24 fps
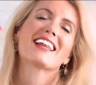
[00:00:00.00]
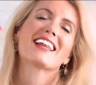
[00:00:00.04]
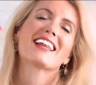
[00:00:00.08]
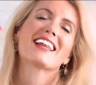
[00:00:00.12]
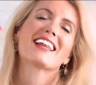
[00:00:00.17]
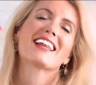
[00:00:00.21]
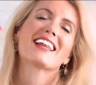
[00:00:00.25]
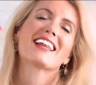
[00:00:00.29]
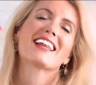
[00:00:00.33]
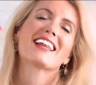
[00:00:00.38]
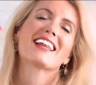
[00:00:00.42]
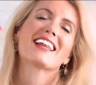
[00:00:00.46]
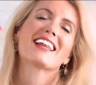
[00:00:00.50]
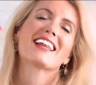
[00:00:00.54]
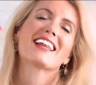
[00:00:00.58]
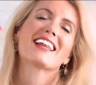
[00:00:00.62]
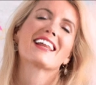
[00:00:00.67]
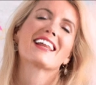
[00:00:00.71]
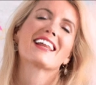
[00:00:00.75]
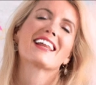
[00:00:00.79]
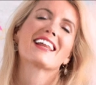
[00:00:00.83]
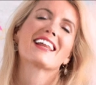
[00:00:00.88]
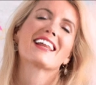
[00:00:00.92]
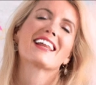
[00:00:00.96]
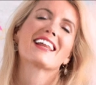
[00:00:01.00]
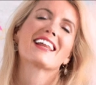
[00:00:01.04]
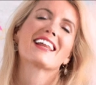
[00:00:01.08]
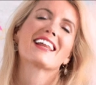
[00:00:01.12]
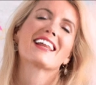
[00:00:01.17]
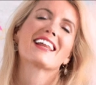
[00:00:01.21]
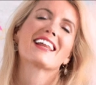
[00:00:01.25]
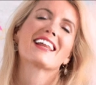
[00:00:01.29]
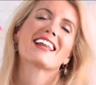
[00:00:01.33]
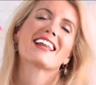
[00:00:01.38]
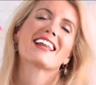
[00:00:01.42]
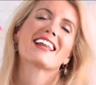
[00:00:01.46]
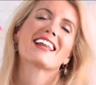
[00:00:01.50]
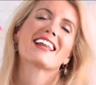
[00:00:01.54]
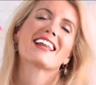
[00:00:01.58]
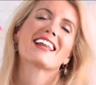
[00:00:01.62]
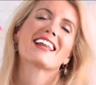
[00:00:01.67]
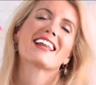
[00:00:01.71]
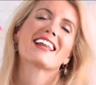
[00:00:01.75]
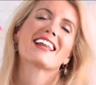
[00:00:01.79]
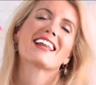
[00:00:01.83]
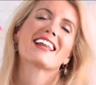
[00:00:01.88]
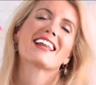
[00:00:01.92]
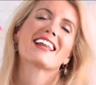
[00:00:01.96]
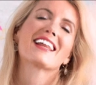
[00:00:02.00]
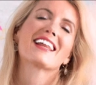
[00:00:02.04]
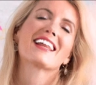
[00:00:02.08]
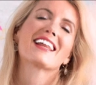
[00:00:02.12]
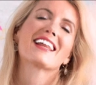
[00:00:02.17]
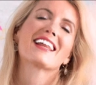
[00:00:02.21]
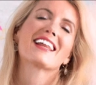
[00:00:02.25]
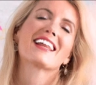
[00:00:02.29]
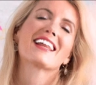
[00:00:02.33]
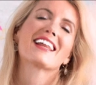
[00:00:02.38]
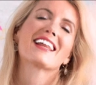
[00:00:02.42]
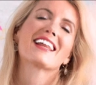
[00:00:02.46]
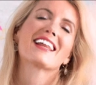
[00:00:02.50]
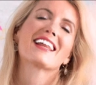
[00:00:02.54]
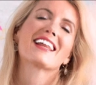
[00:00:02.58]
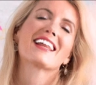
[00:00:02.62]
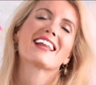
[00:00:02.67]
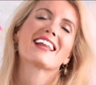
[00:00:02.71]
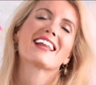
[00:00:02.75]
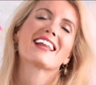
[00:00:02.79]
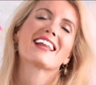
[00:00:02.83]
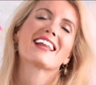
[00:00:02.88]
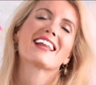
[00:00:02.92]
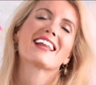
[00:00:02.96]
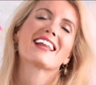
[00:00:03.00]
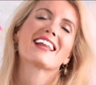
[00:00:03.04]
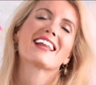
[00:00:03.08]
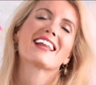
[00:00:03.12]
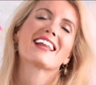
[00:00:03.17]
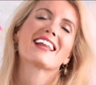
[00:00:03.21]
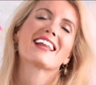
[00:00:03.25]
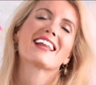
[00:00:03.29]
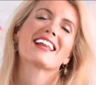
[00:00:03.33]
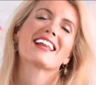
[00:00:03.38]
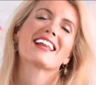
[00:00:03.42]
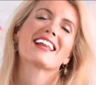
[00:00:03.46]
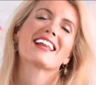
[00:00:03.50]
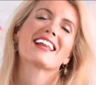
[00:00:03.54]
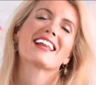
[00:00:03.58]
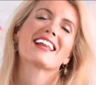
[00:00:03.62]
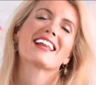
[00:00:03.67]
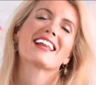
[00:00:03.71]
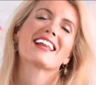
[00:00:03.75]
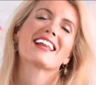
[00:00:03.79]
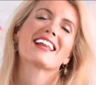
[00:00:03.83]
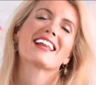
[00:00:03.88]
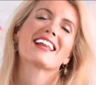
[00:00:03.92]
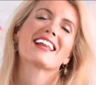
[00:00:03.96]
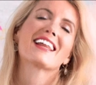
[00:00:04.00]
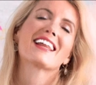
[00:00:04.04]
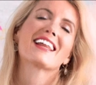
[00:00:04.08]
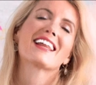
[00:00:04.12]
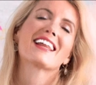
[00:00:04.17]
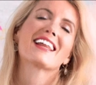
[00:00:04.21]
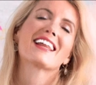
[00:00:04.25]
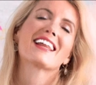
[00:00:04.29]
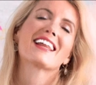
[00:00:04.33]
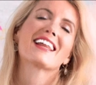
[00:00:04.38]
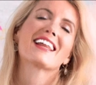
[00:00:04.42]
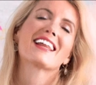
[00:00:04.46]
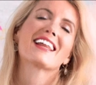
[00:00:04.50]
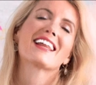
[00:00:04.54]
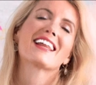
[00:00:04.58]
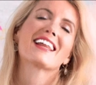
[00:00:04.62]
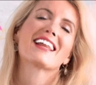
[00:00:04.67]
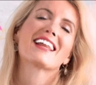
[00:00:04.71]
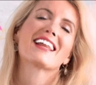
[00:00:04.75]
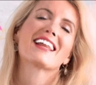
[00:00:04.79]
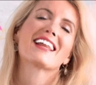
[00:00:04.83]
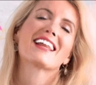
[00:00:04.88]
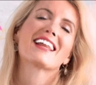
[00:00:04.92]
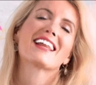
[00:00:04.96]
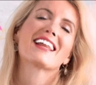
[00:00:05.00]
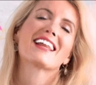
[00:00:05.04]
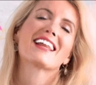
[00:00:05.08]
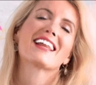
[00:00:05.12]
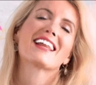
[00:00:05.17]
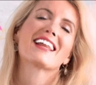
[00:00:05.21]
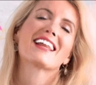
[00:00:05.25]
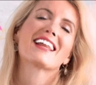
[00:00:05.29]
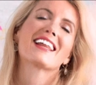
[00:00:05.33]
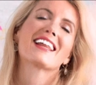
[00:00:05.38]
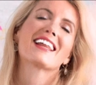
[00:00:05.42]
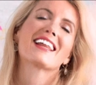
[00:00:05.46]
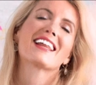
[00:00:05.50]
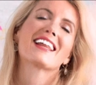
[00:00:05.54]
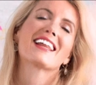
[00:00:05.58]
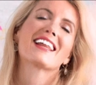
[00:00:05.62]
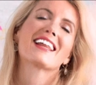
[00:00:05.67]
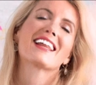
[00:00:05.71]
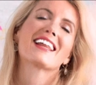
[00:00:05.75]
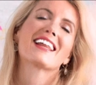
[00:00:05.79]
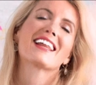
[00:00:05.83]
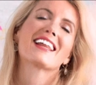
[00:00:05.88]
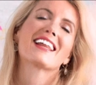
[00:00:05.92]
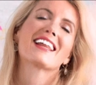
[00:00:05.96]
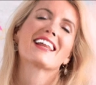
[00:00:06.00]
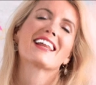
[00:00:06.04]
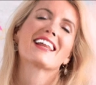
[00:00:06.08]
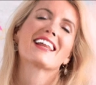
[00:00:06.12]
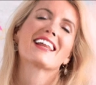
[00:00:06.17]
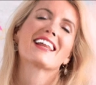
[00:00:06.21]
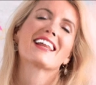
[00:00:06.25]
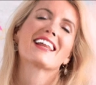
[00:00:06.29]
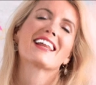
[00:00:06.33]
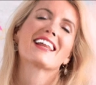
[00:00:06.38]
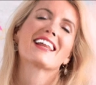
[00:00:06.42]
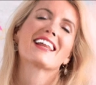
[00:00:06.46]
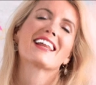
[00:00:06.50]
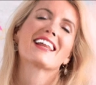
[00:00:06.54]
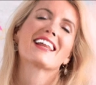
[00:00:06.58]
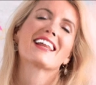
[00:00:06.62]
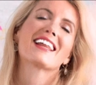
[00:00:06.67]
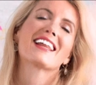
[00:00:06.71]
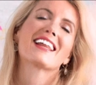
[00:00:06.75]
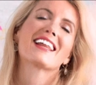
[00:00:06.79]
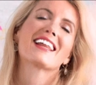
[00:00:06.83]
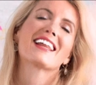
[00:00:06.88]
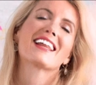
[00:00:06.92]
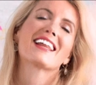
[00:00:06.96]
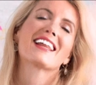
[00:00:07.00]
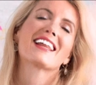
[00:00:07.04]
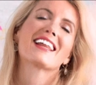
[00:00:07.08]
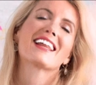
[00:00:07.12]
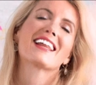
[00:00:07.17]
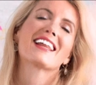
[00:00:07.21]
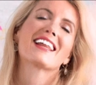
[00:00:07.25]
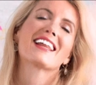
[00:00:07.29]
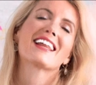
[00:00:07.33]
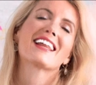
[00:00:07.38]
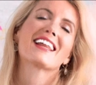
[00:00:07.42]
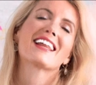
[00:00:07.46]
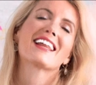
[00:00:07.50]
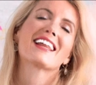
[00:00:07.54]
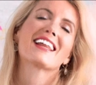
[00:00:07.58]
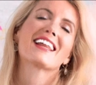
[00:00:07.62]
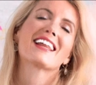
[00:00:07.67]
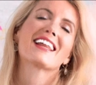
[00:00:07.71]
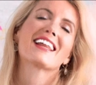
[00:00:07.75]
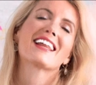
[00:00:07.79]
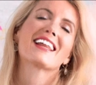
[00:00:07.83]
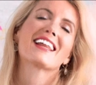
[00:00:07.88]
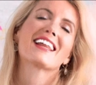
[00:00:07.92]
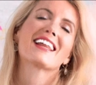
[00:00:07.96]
[no speech]